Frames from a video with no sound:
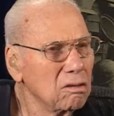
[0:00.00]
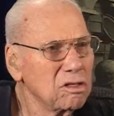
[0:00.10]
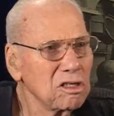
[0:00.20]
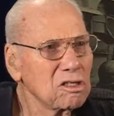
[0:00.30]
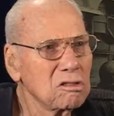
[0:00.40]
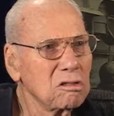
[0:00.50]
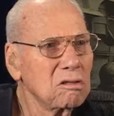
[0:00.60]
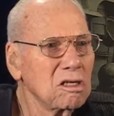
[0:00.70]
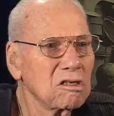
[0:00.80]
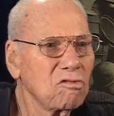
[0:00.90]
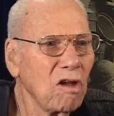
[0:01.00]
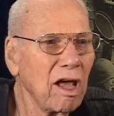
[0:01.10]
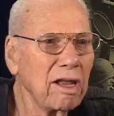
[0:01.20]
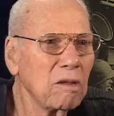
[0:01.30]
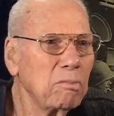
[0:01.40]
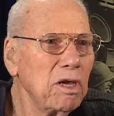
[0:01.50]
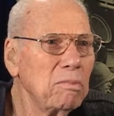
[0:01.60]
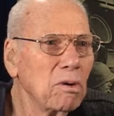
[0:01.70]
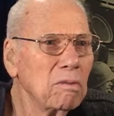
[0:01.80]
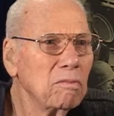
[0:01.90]
Just just flying the
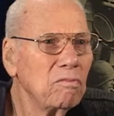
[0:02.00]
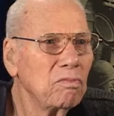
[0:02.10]
people.